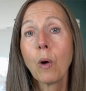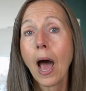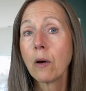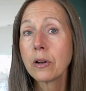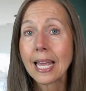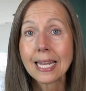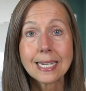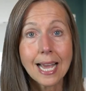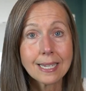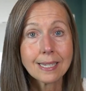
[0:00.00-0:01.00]
how to get
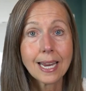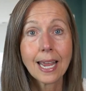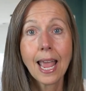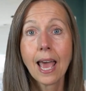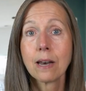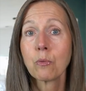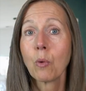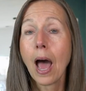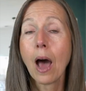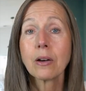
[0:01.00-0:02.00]
testing and
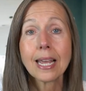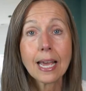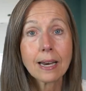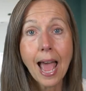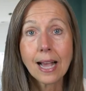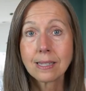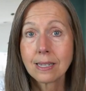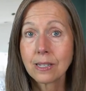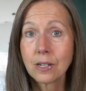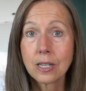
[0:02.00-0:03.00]
how to get
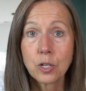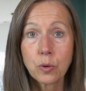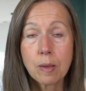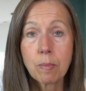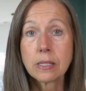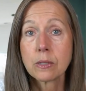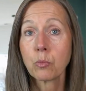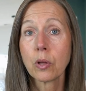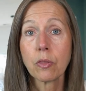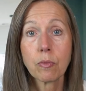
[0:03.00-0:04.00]
access to the treatments
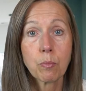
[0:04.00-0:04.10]
with